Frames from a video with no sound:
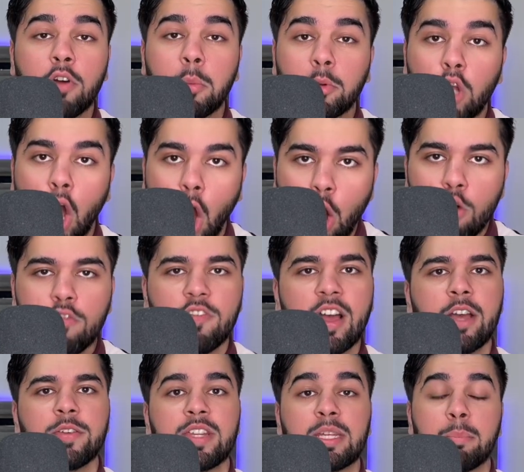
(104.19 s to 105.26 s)

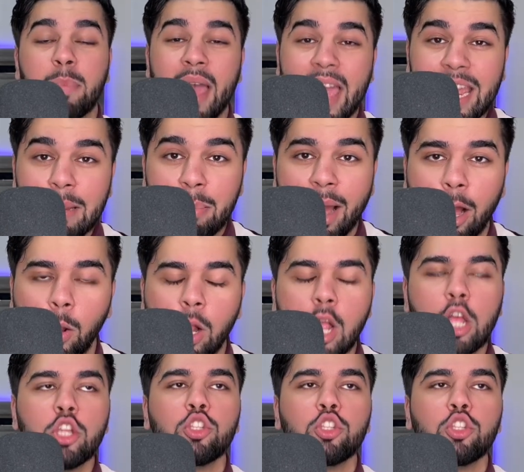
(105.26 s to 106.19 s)
co-founding PayPal